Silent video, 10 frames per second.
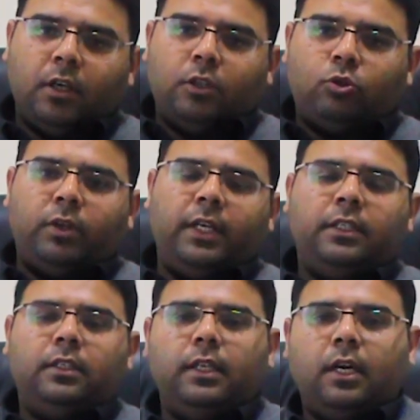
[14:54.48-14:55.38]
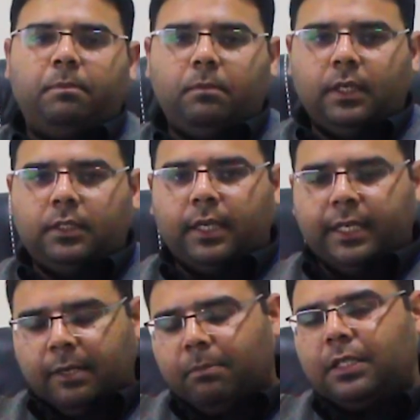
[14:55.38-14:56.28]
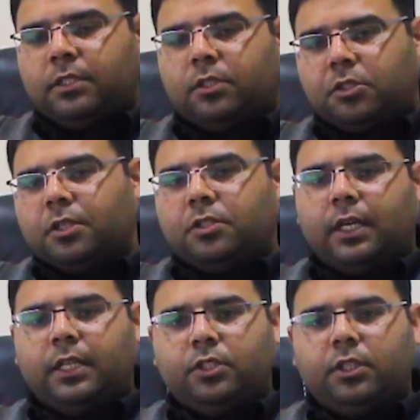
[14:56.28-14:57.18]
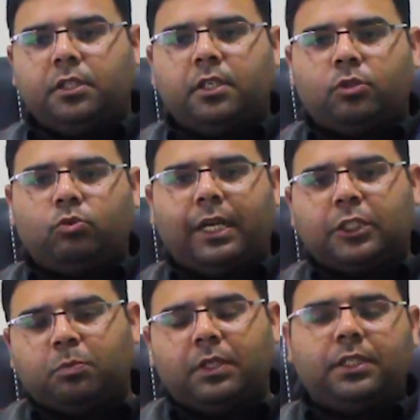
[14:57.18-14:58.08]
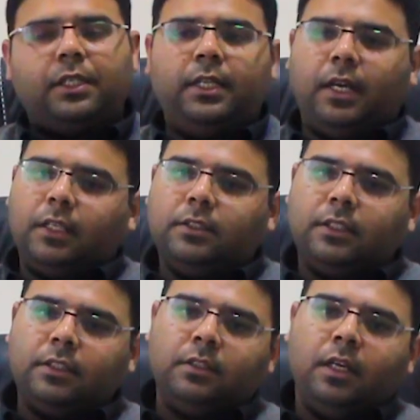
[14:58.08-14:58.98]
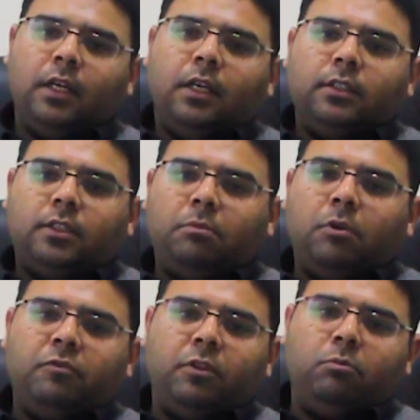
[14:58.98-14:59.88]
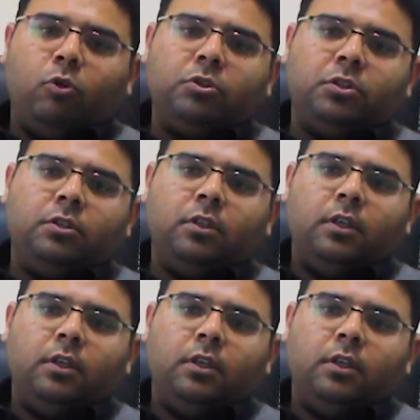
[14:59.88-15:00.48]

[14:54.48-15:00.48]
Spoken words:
So it enables structural engineers to explicitly answer some of the most